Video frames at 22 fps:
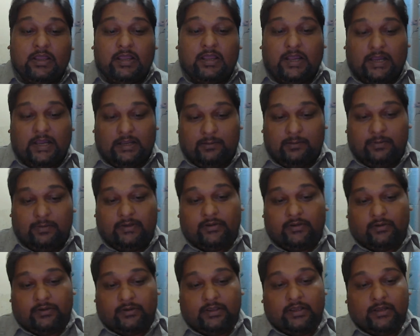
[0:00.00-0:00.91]
I'll be
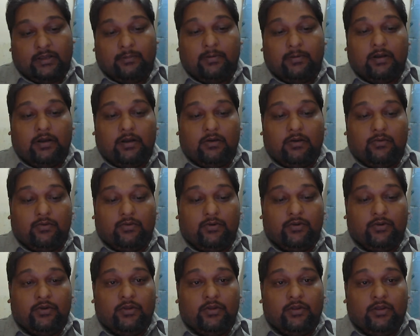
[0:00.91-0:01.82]
talking about
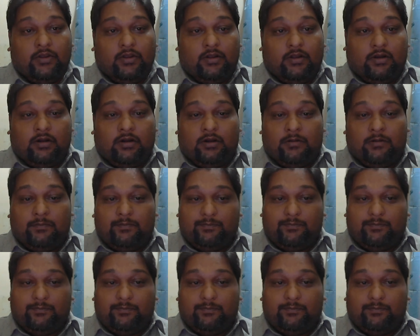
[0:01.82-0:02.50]
um,